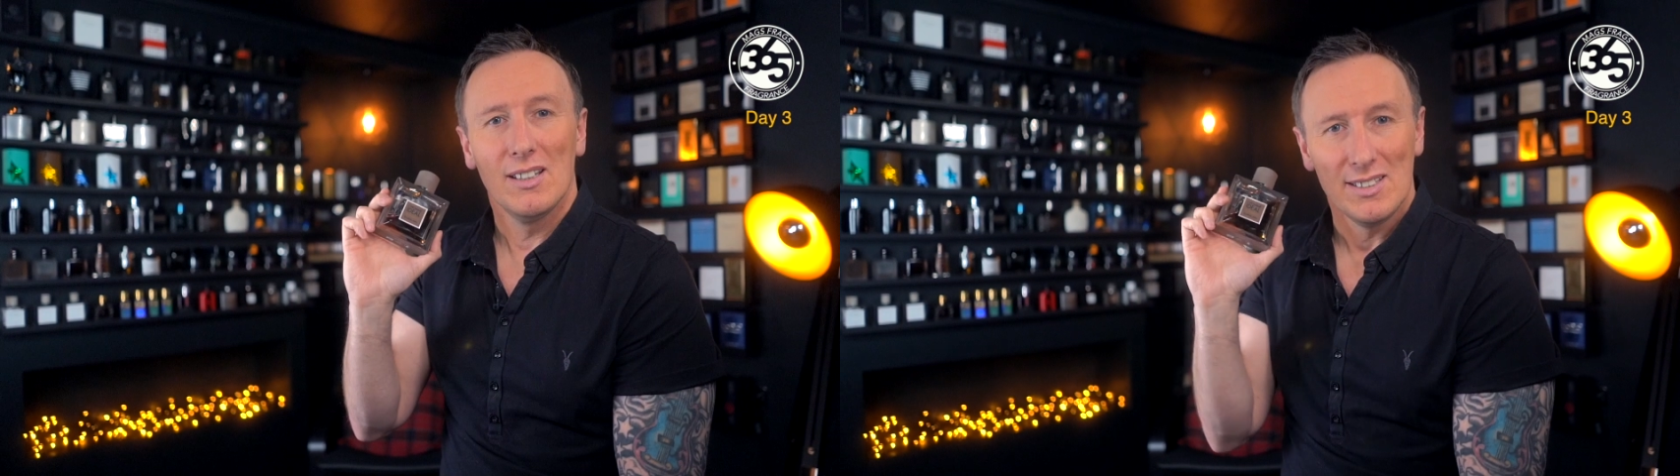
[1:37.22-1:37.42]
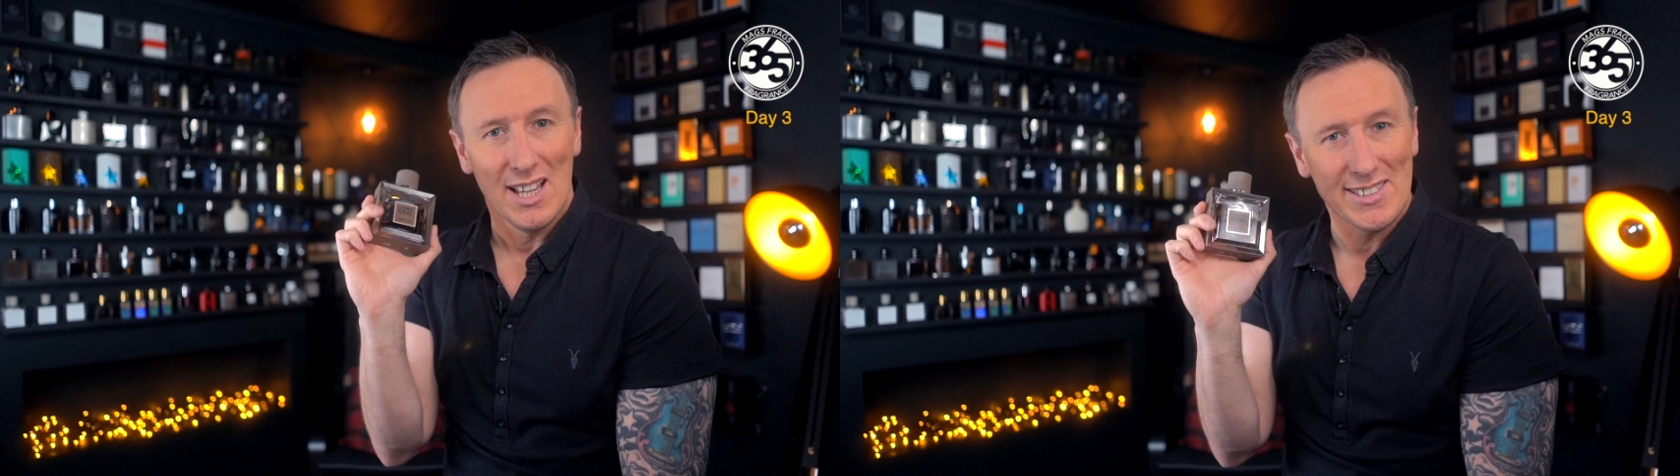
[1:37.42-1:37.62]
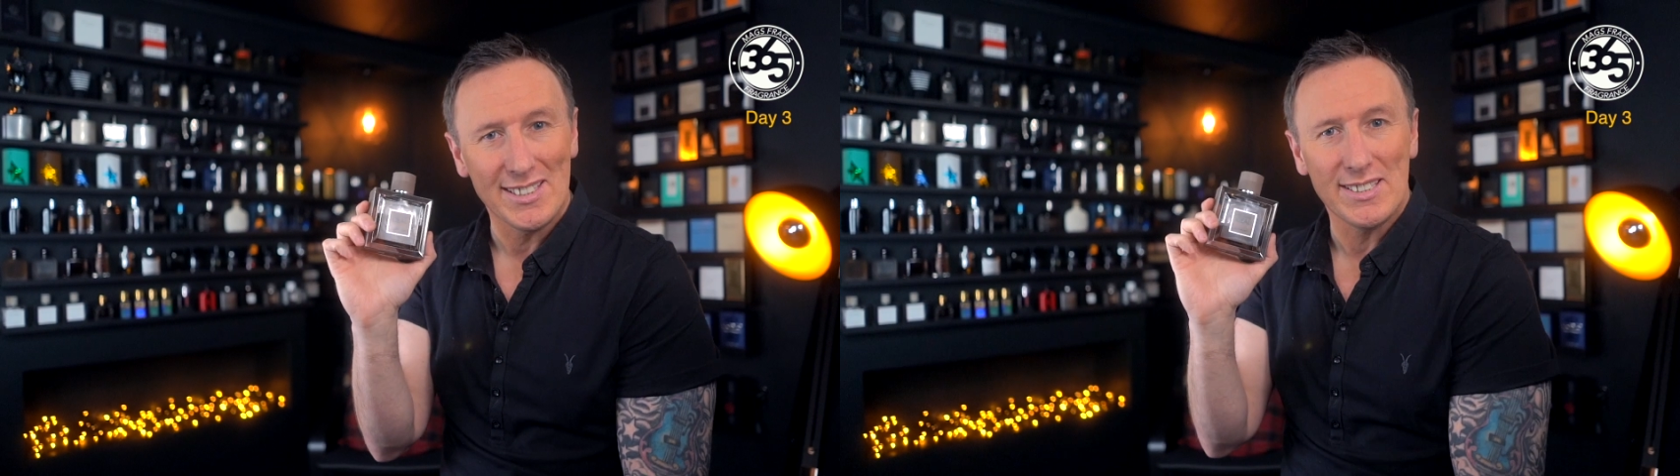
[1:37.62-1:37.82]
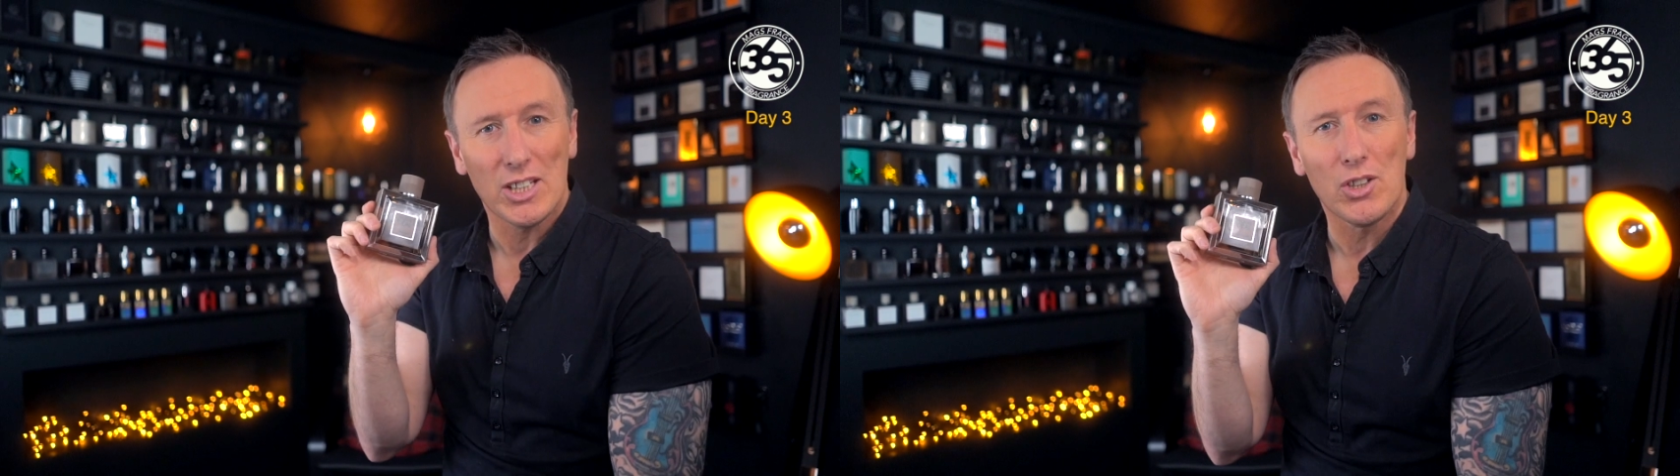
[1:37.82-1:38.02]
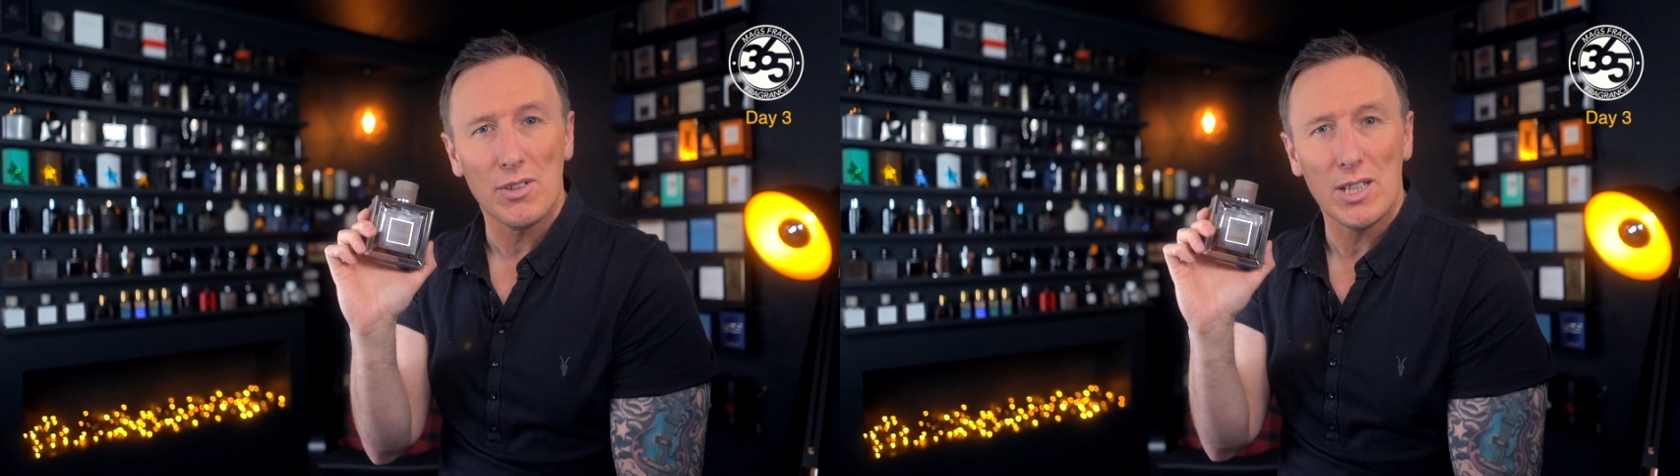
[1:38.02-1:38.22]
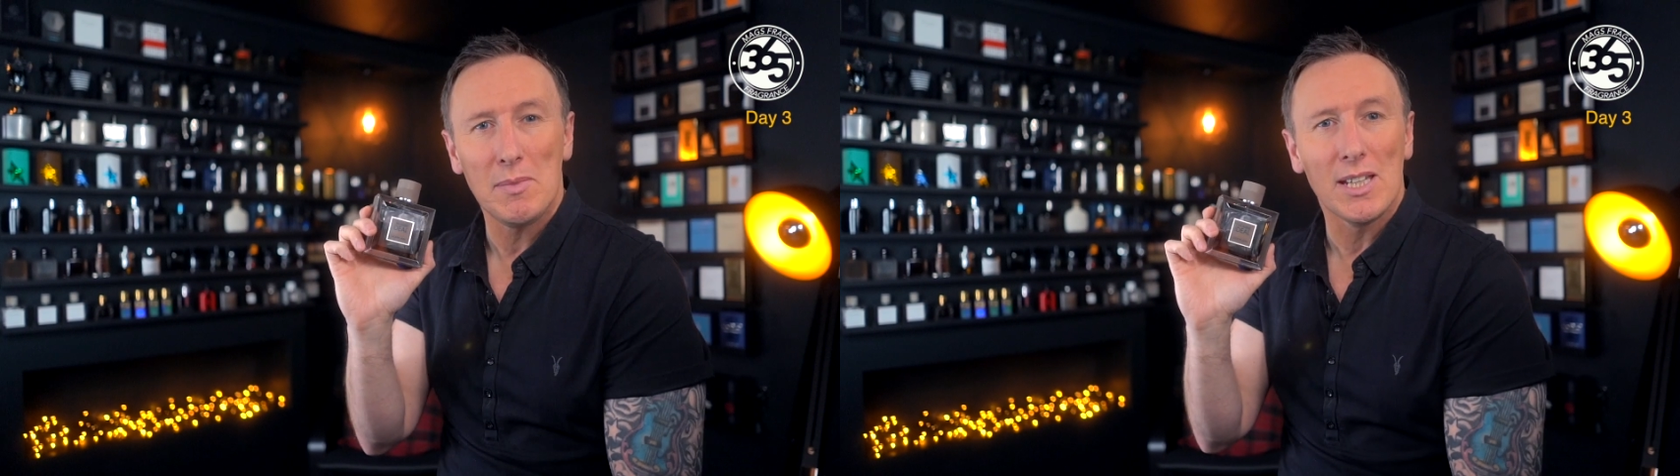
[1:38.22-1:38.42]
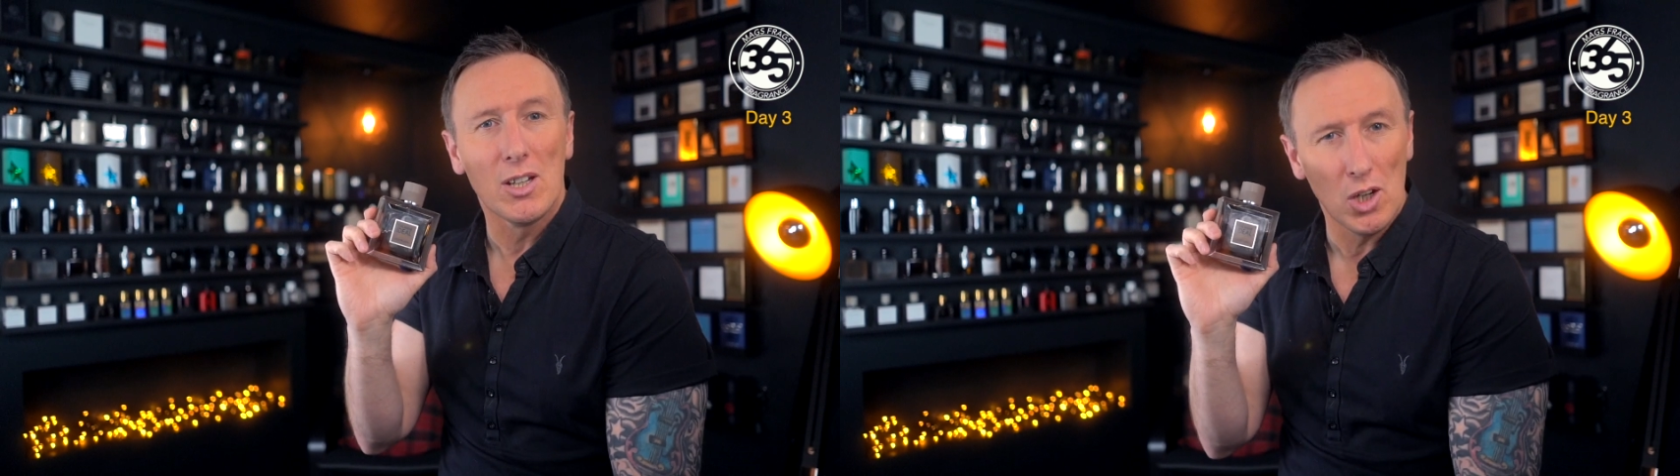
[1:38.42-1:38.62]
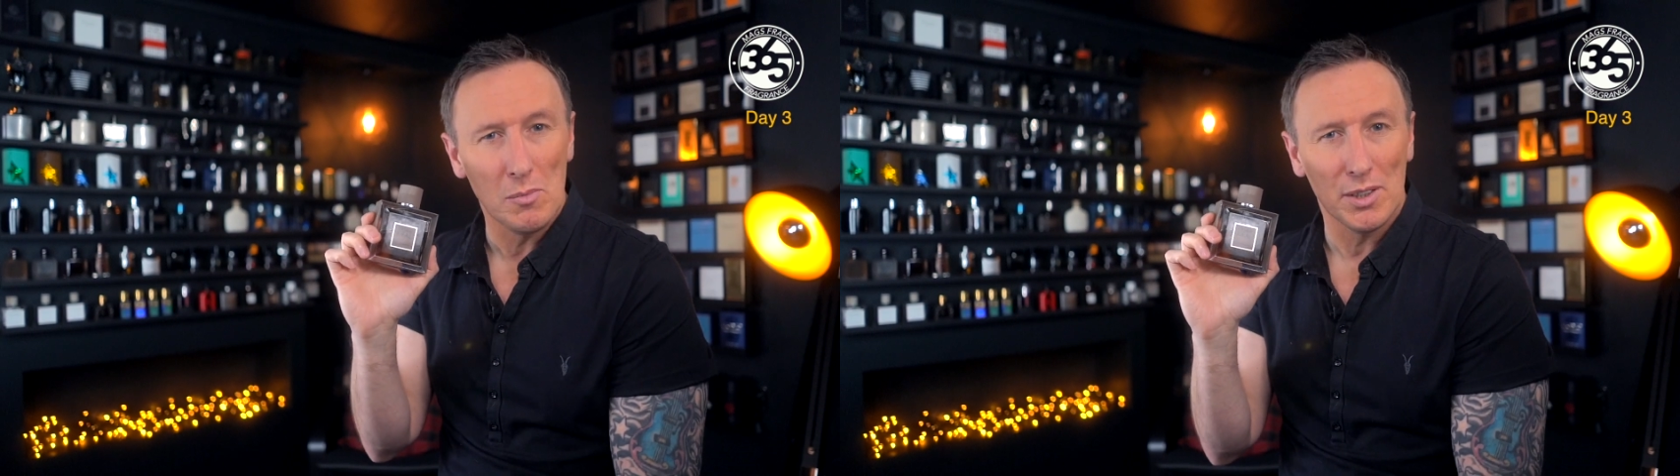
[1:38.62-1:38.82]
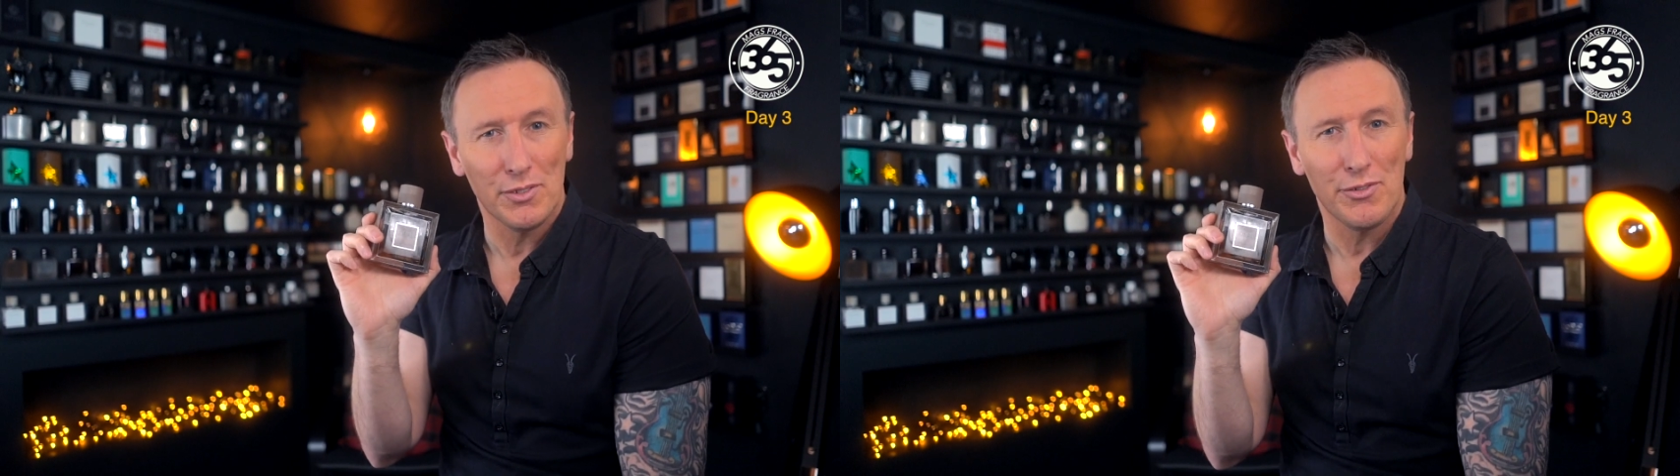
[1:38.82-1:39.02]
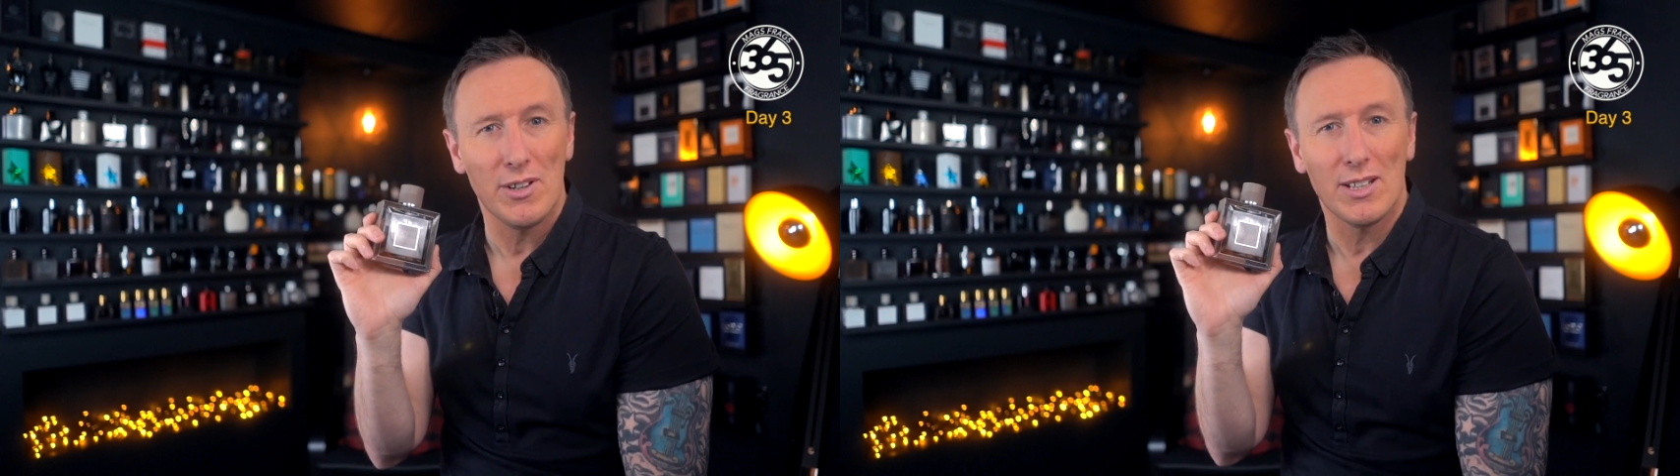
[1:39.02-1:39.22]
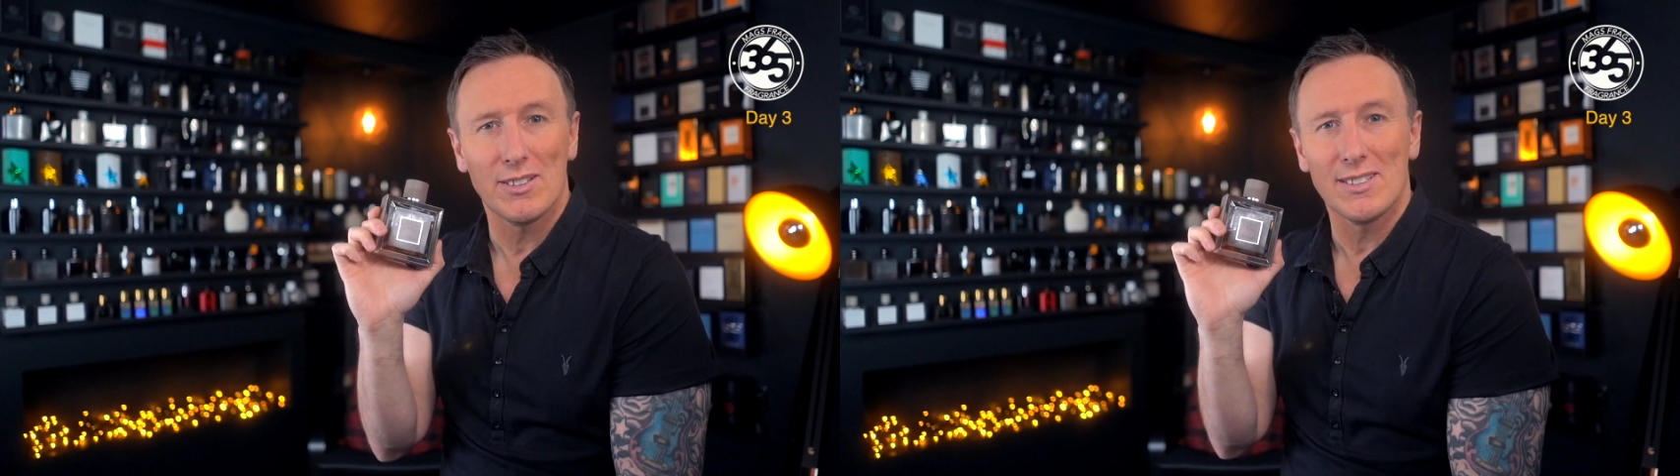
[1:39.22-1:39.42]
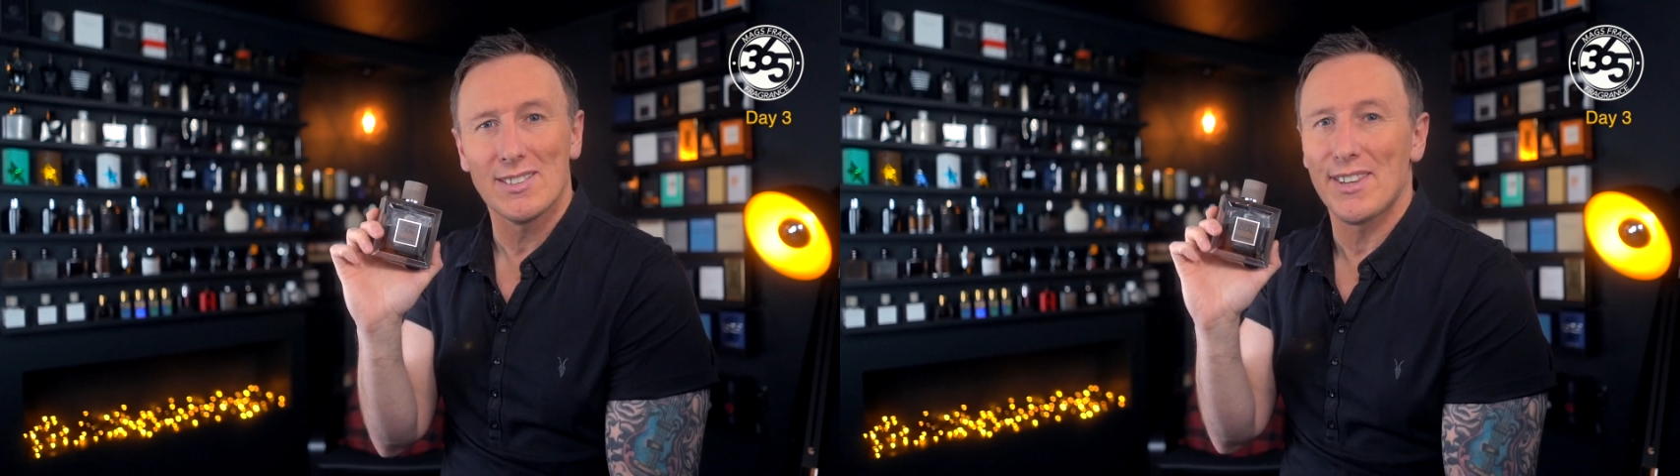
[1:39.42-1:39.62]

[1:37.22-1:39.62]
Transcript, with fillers: Yes, this is a creamy gourmand fragrance